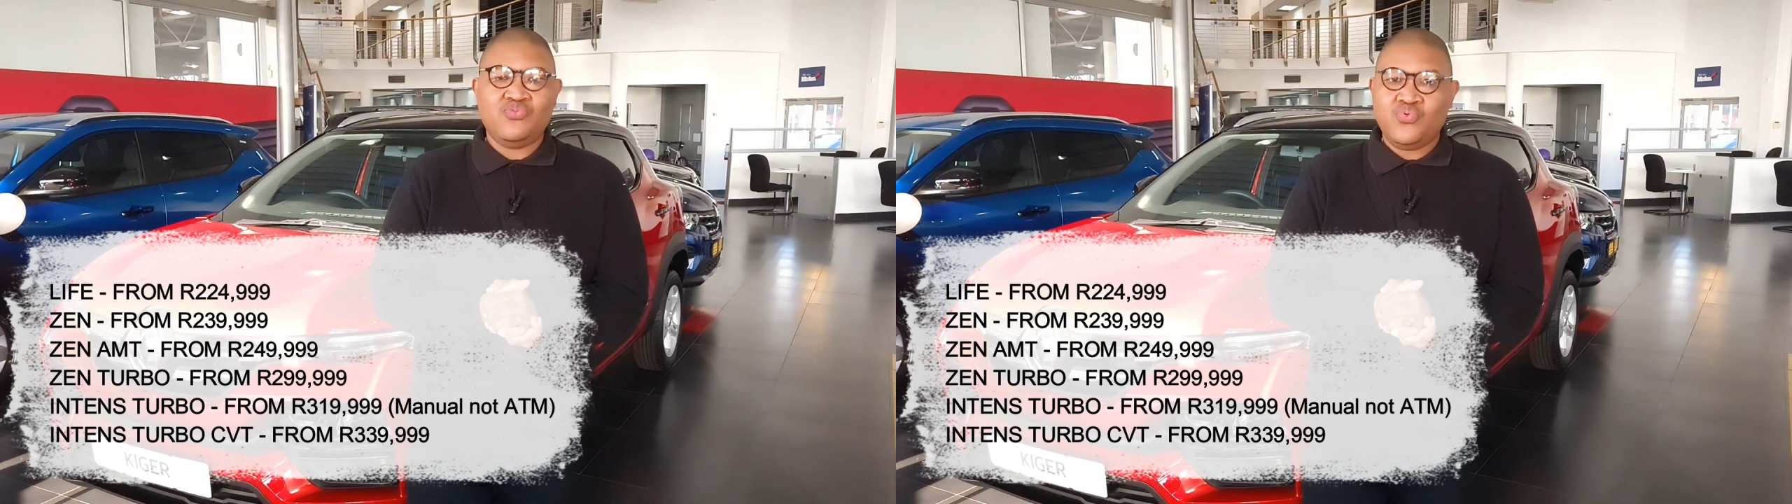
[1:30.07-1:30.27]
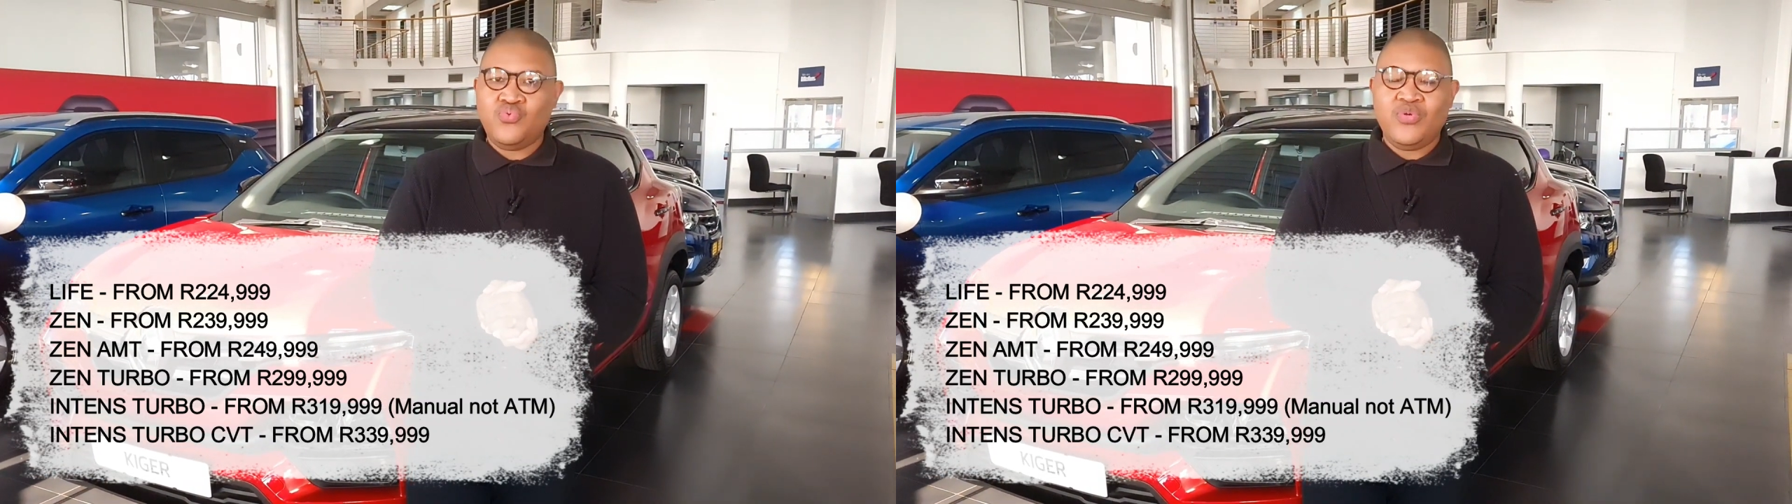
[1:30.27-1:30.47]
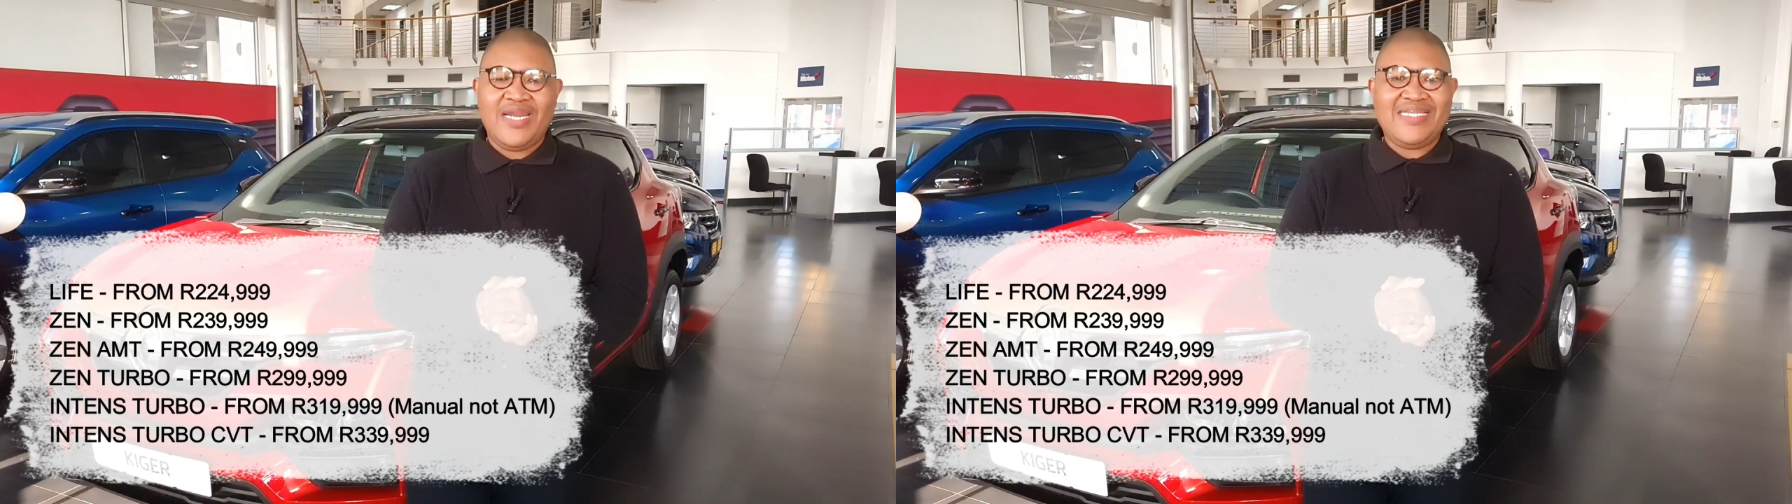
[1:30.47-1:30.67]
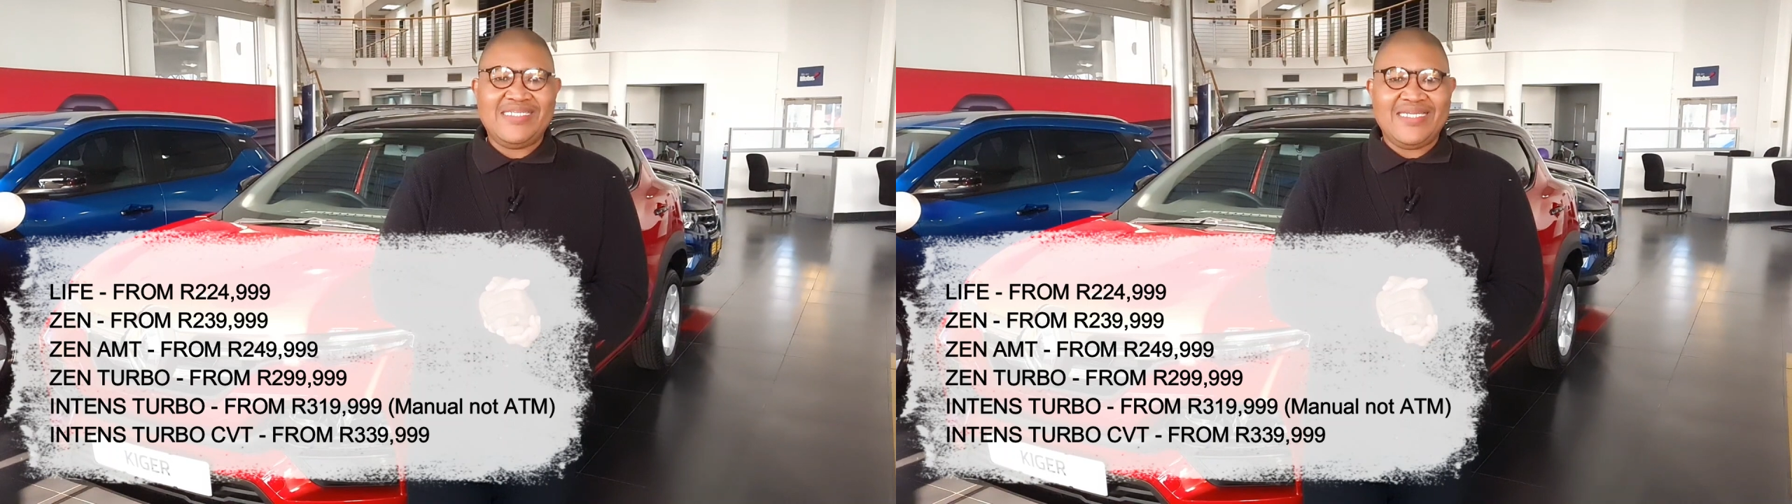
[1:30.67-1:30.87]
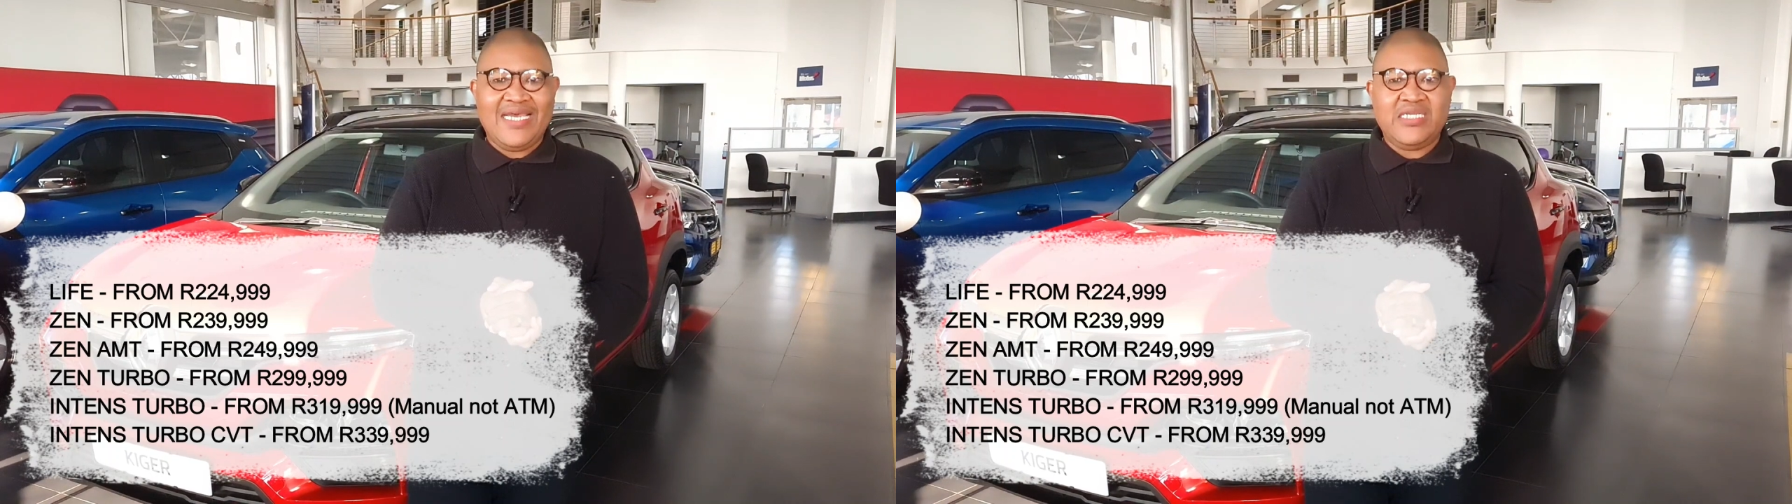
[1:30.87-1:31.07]

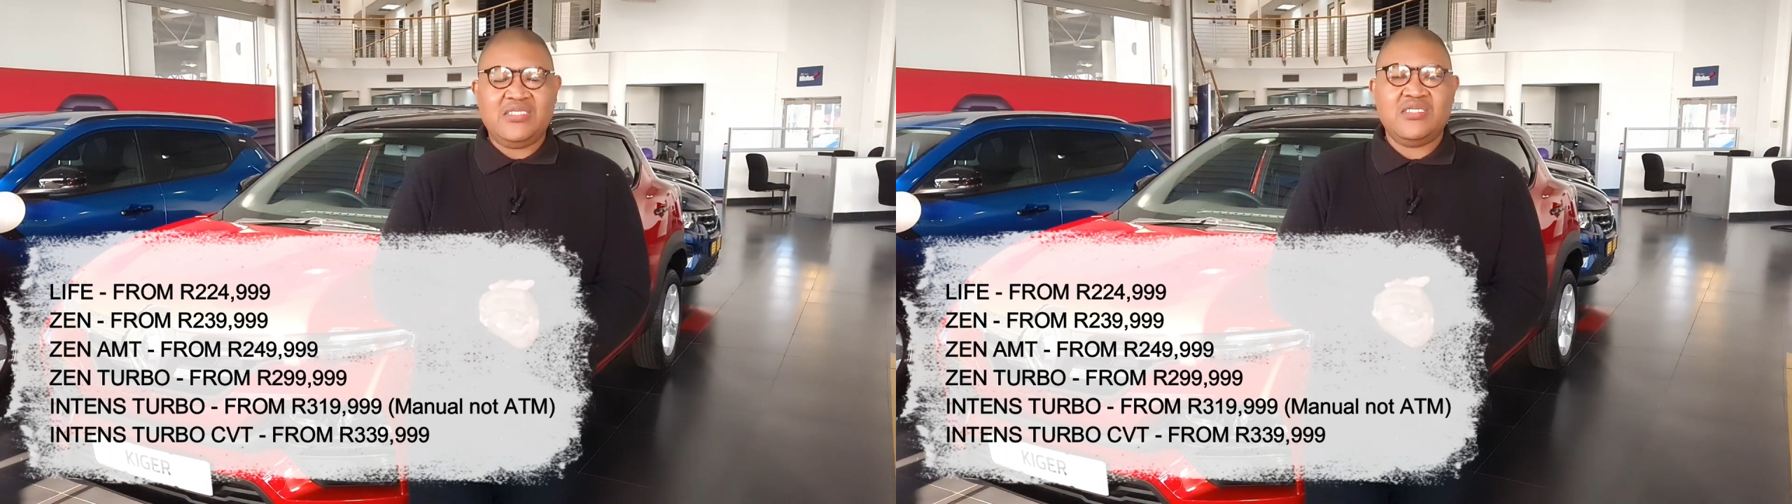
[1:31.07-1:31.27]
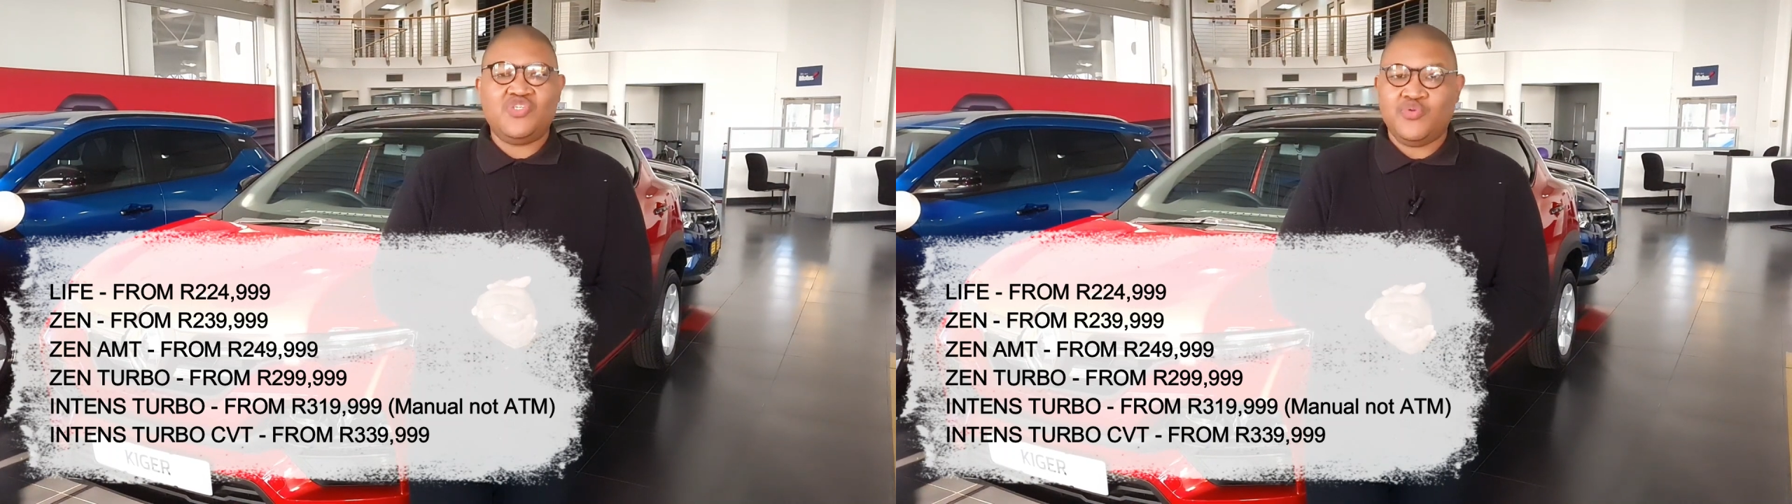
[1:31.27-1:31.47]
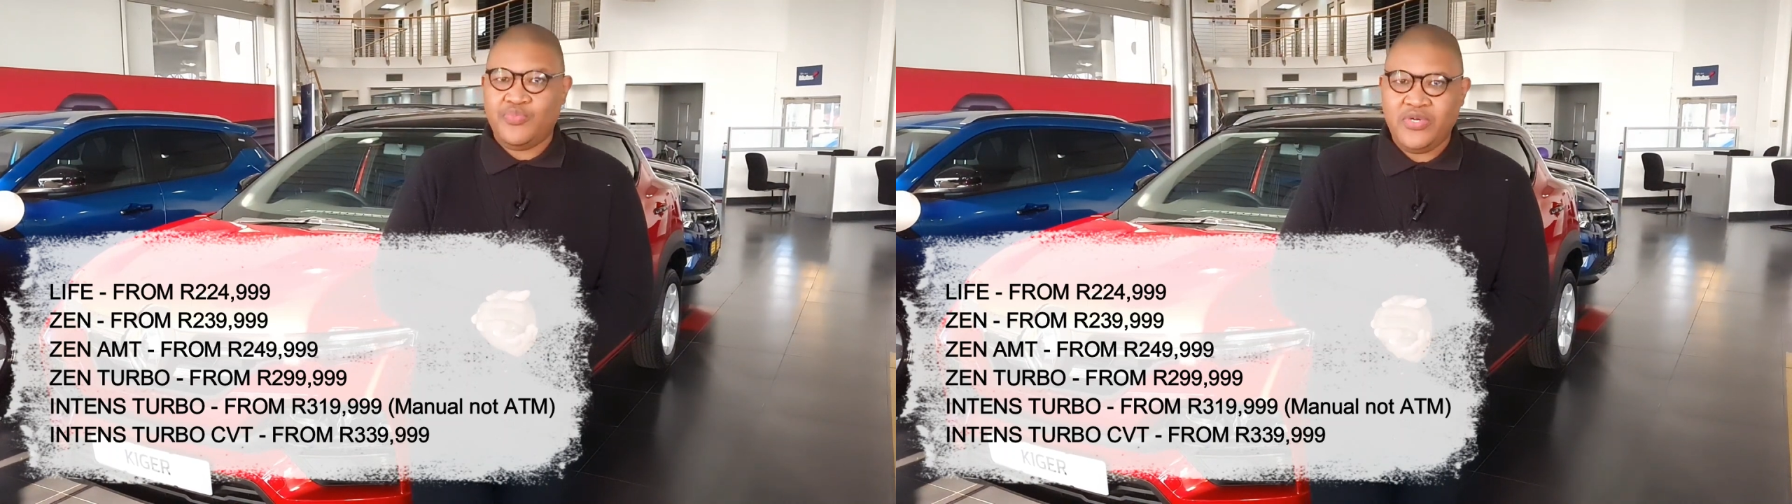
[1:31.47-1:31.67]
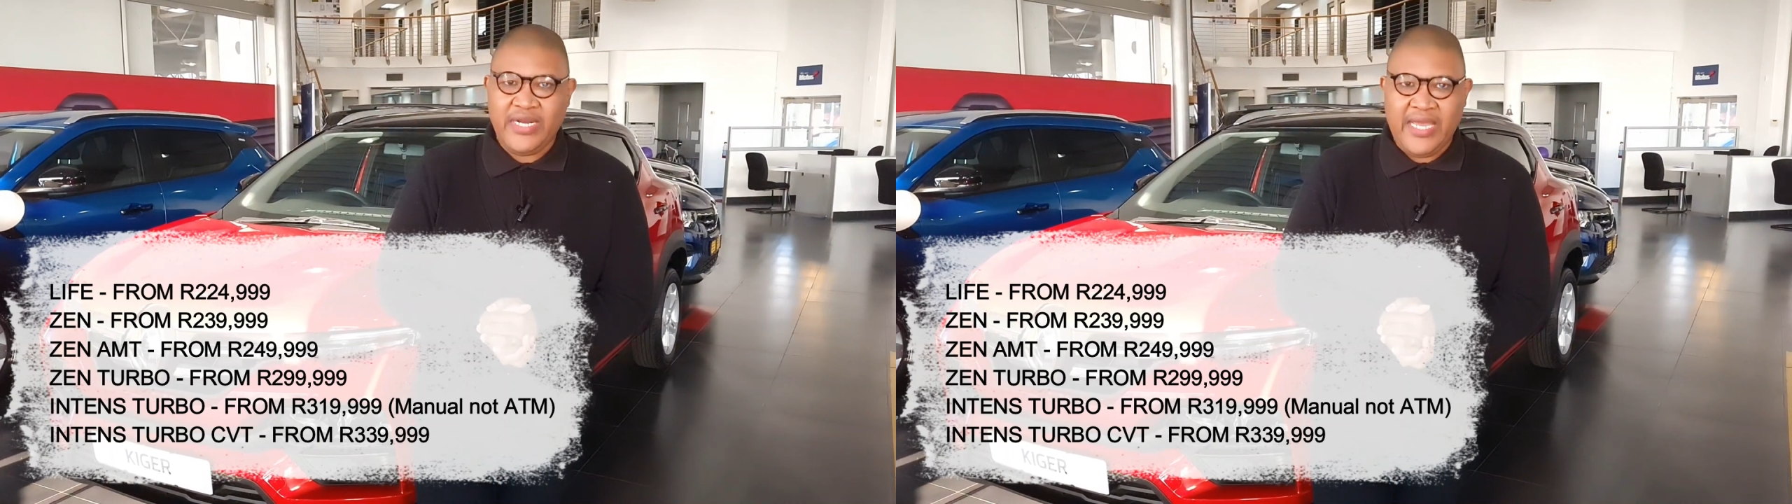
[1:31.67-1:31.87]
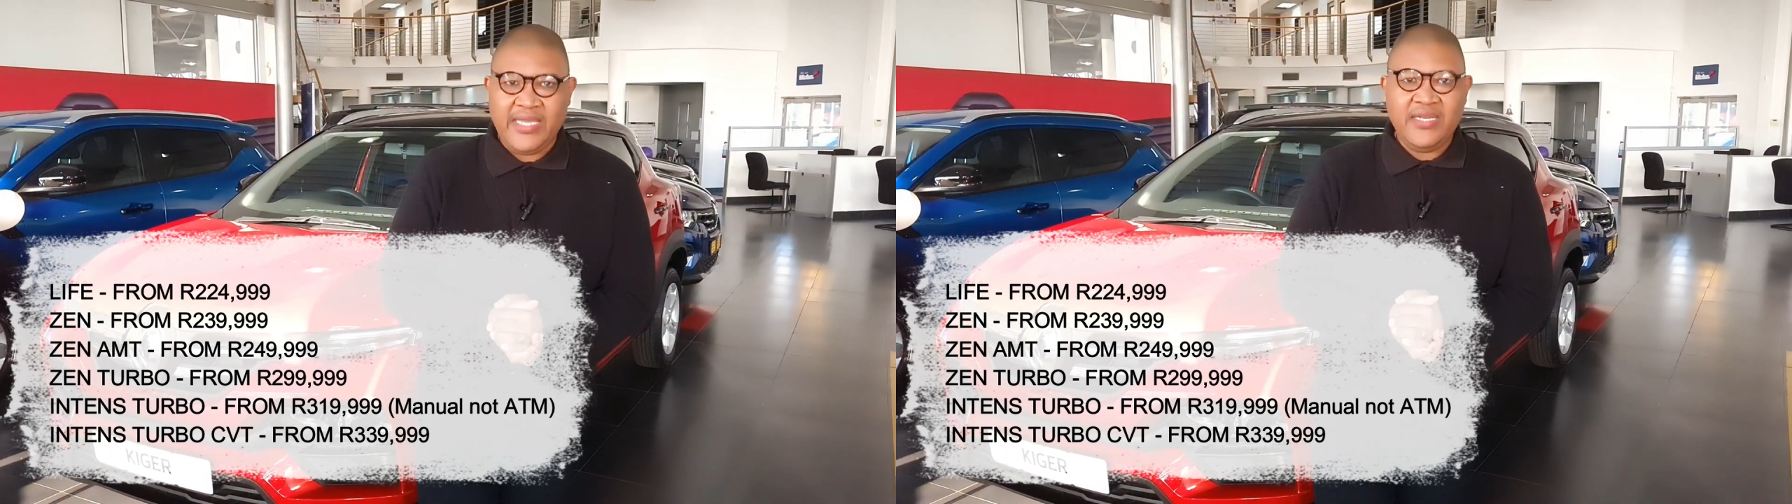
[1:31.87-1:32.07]

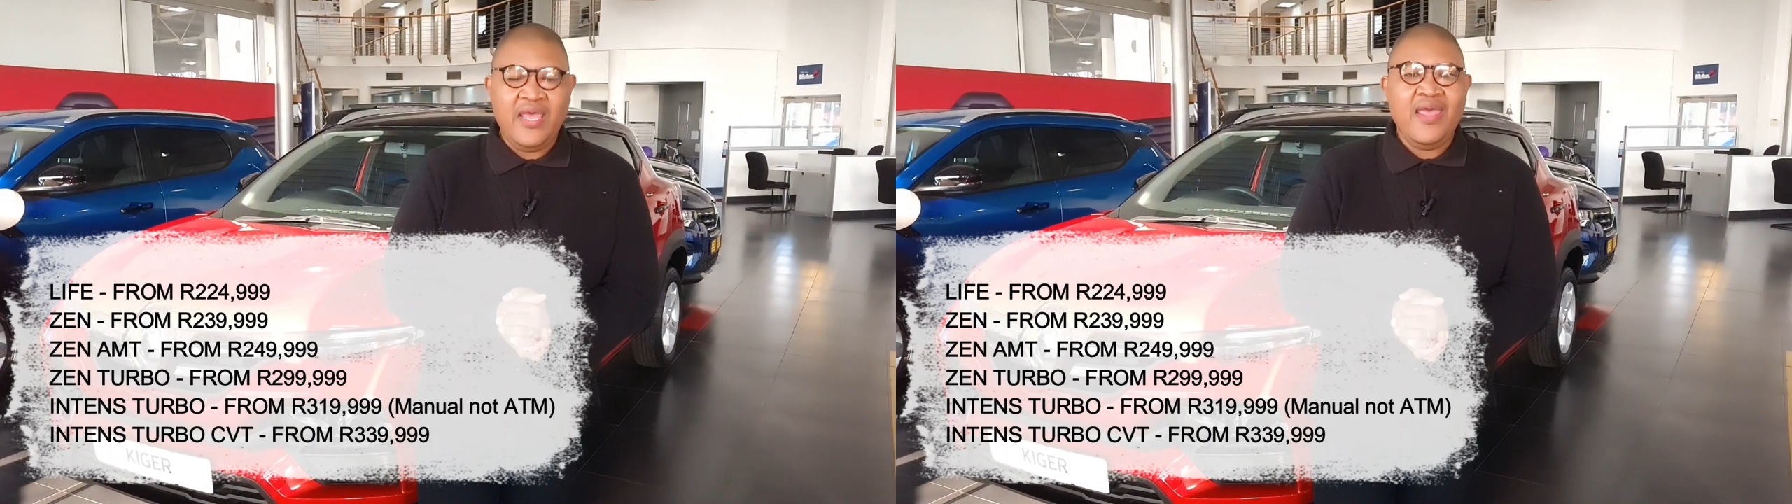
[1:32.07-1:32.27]
299,999.